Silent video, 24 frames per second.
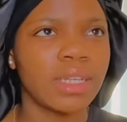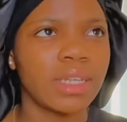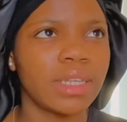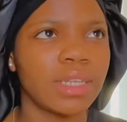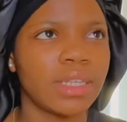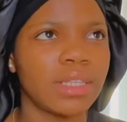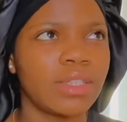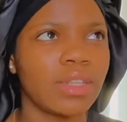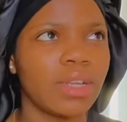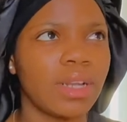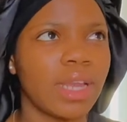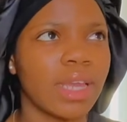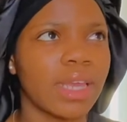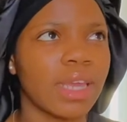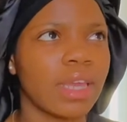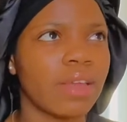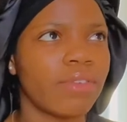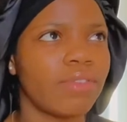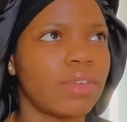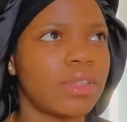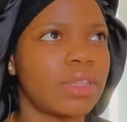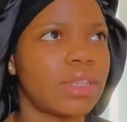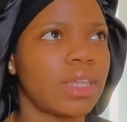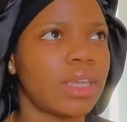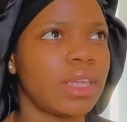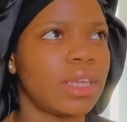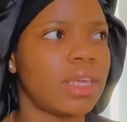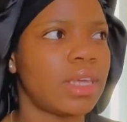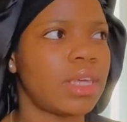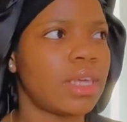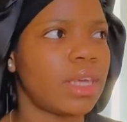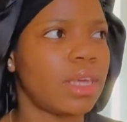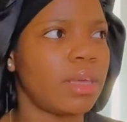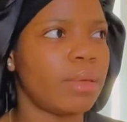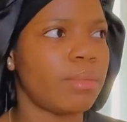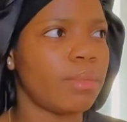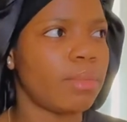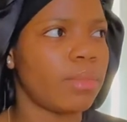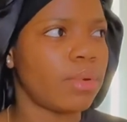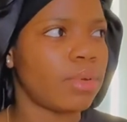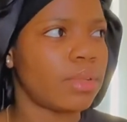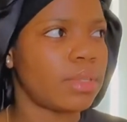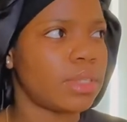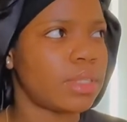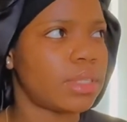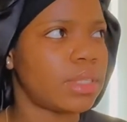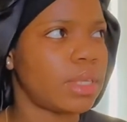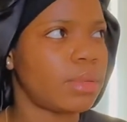It's not like everything came
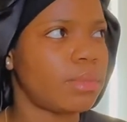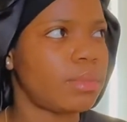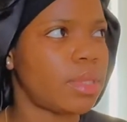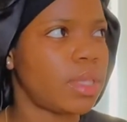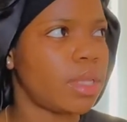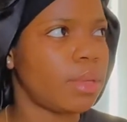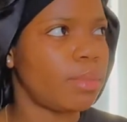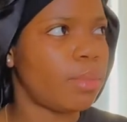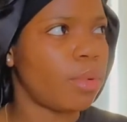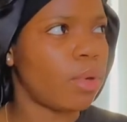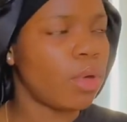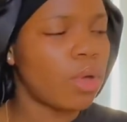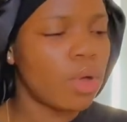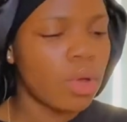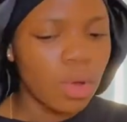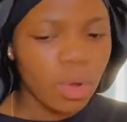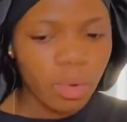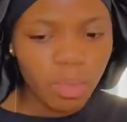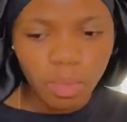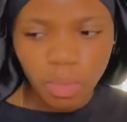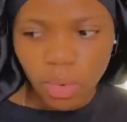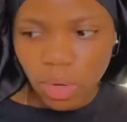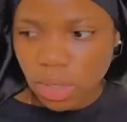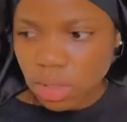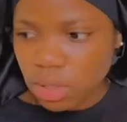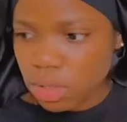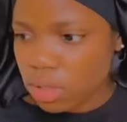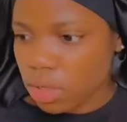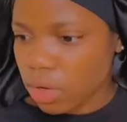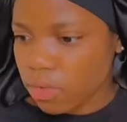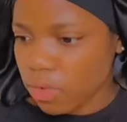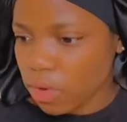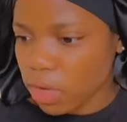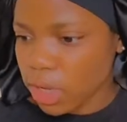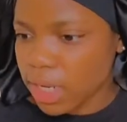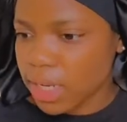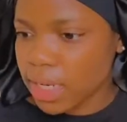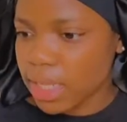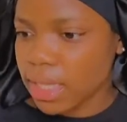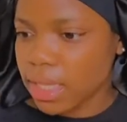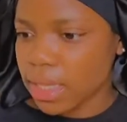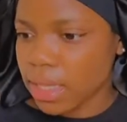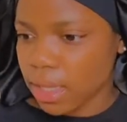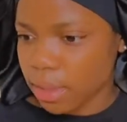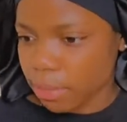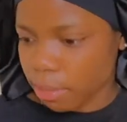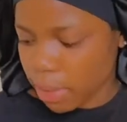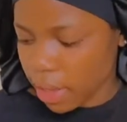on the same day, but one stuff already
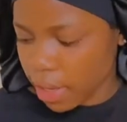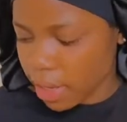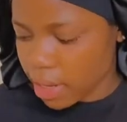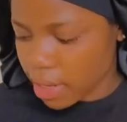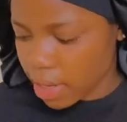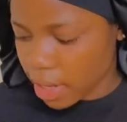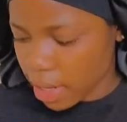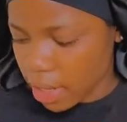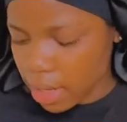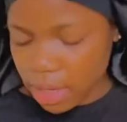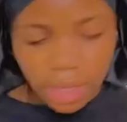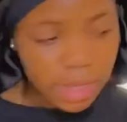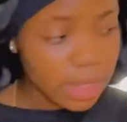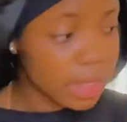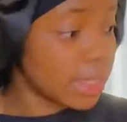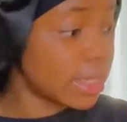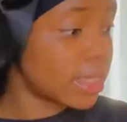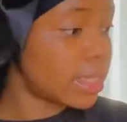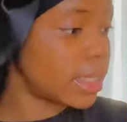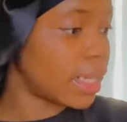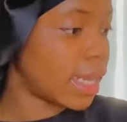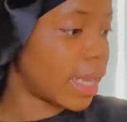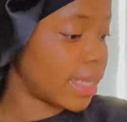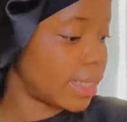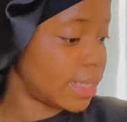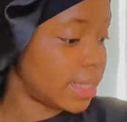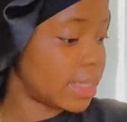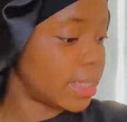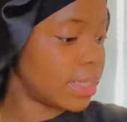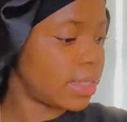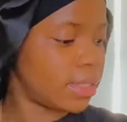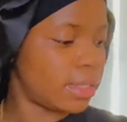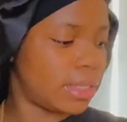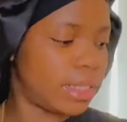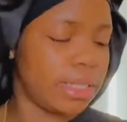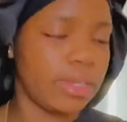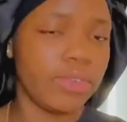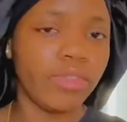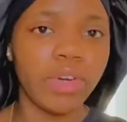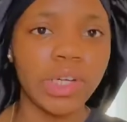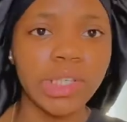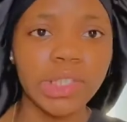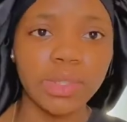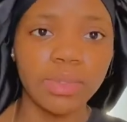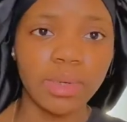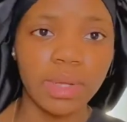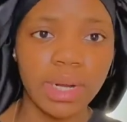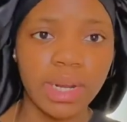came earlier. It's like this, the
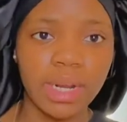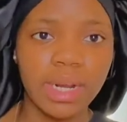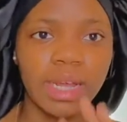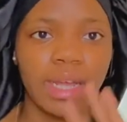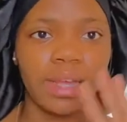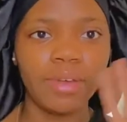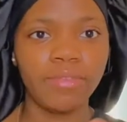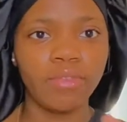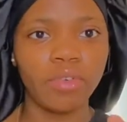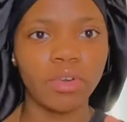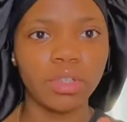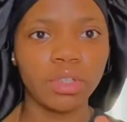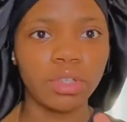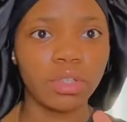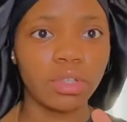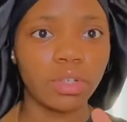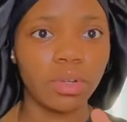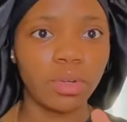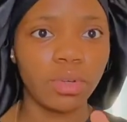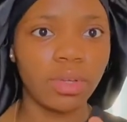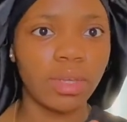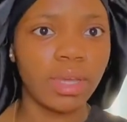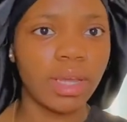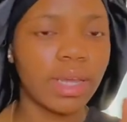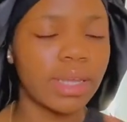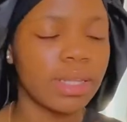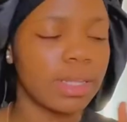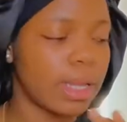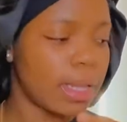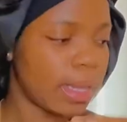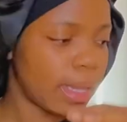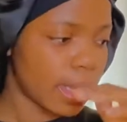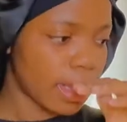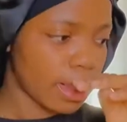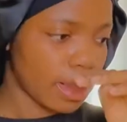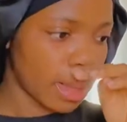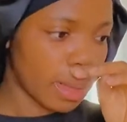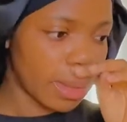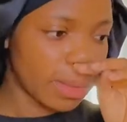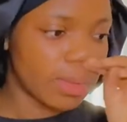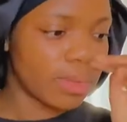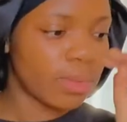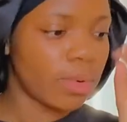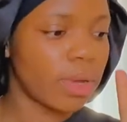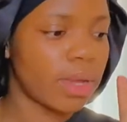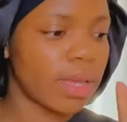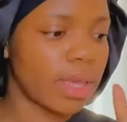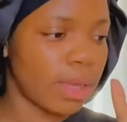green sweater that I first showed you guys. That was
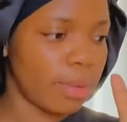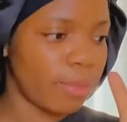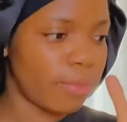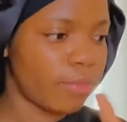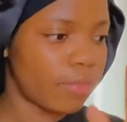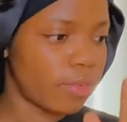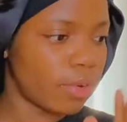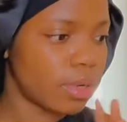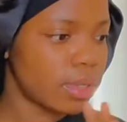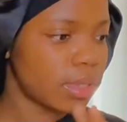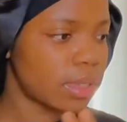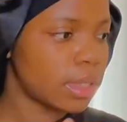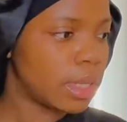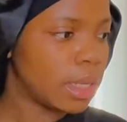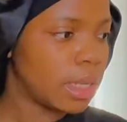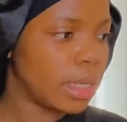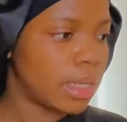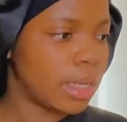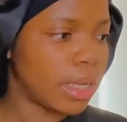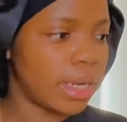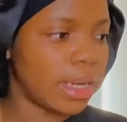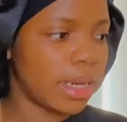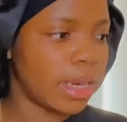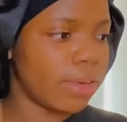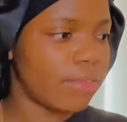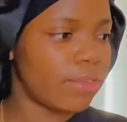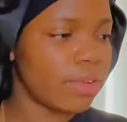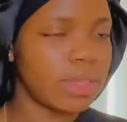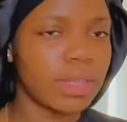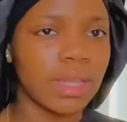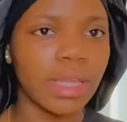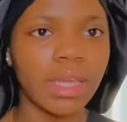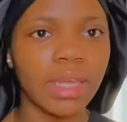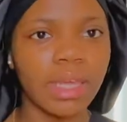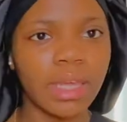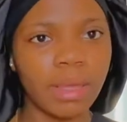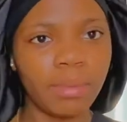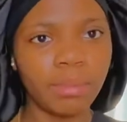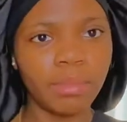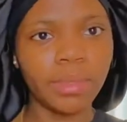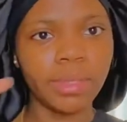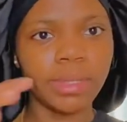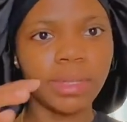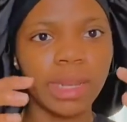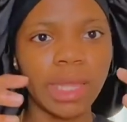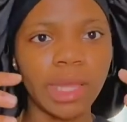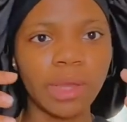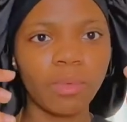what came first, and everything came
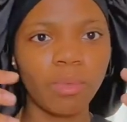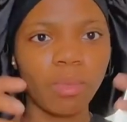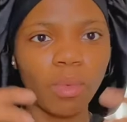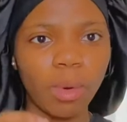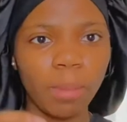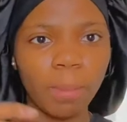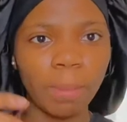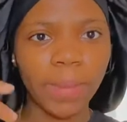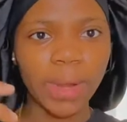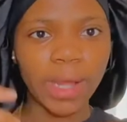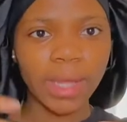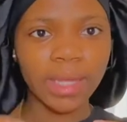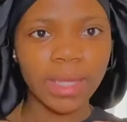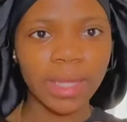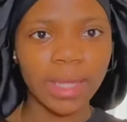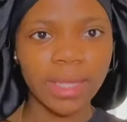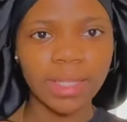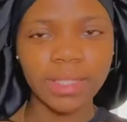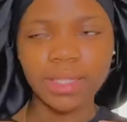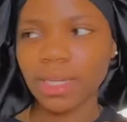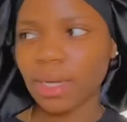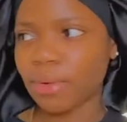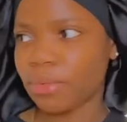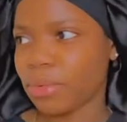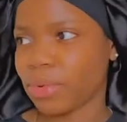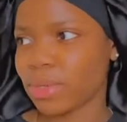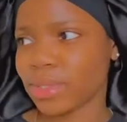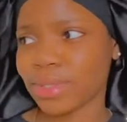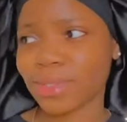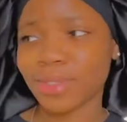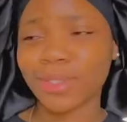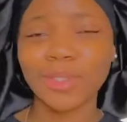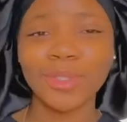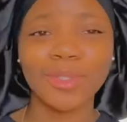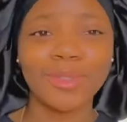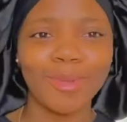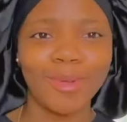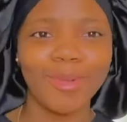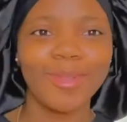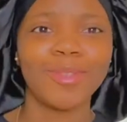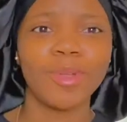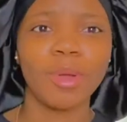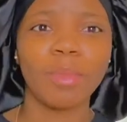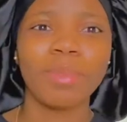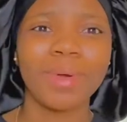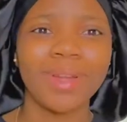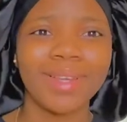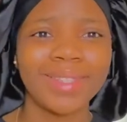in like one package. I was so
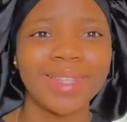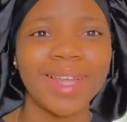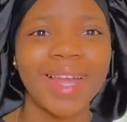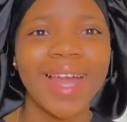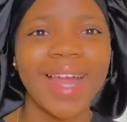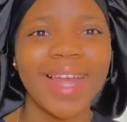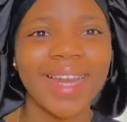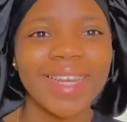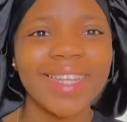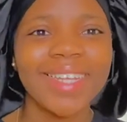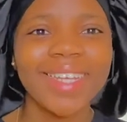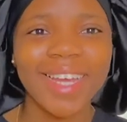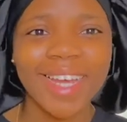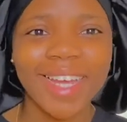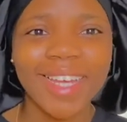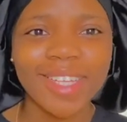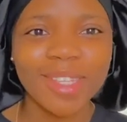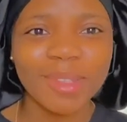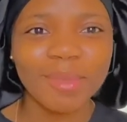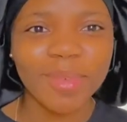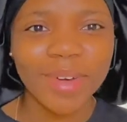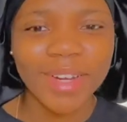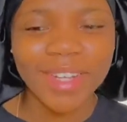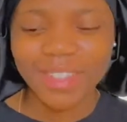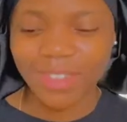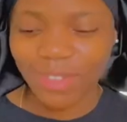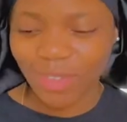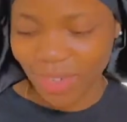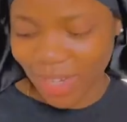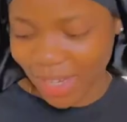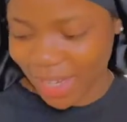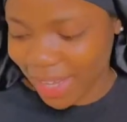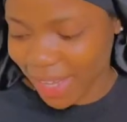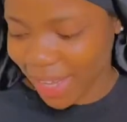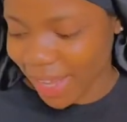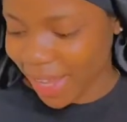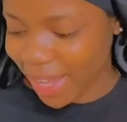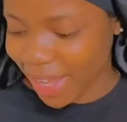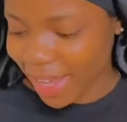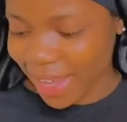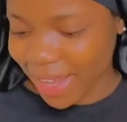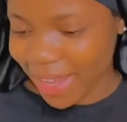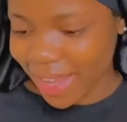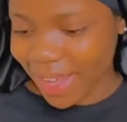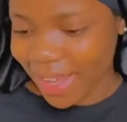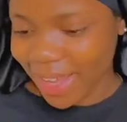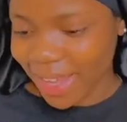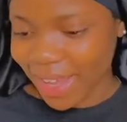surprised that AliExpress really
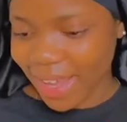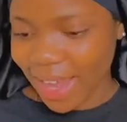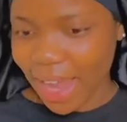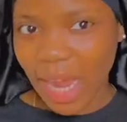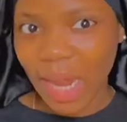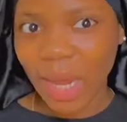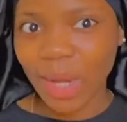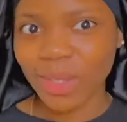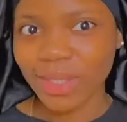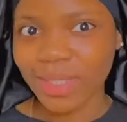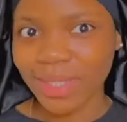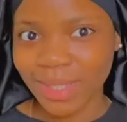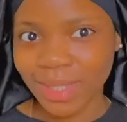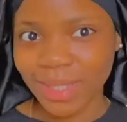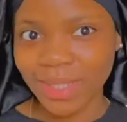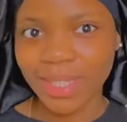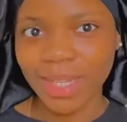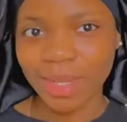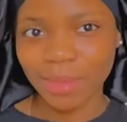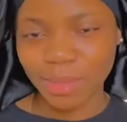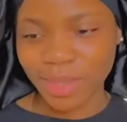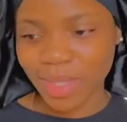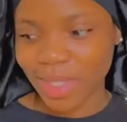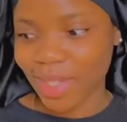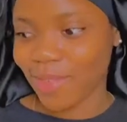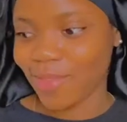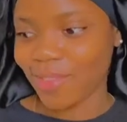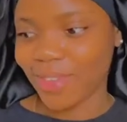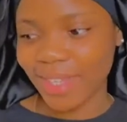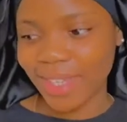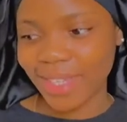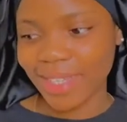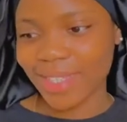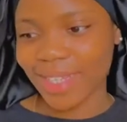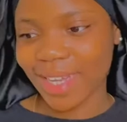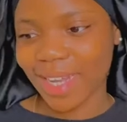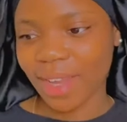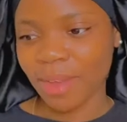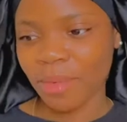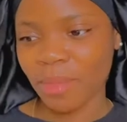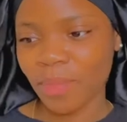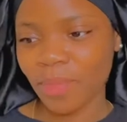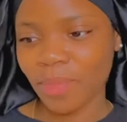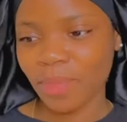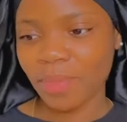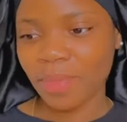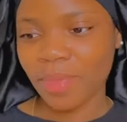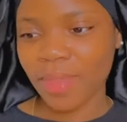outdid themselves this time.
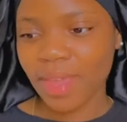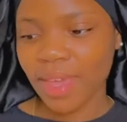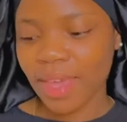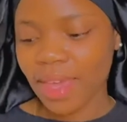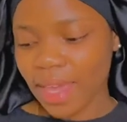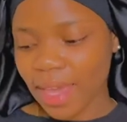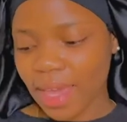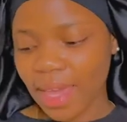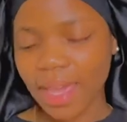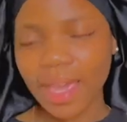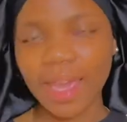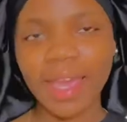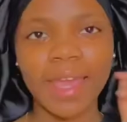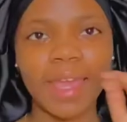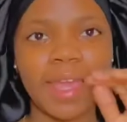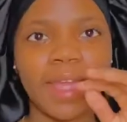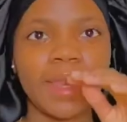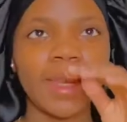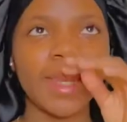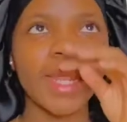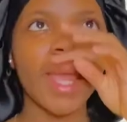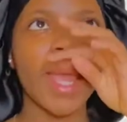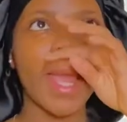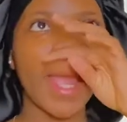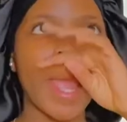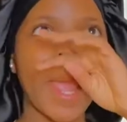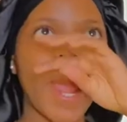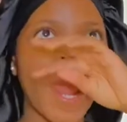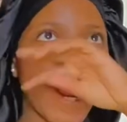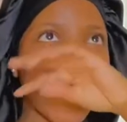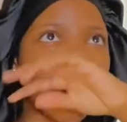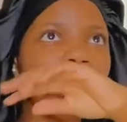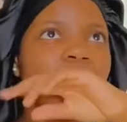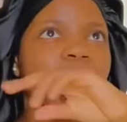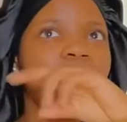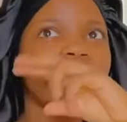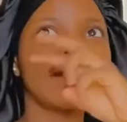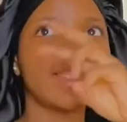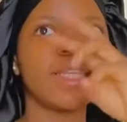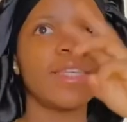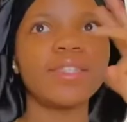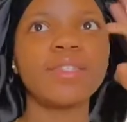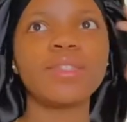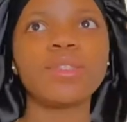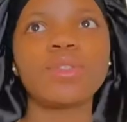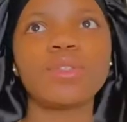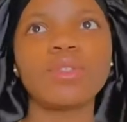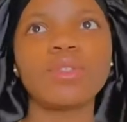And I ordered this,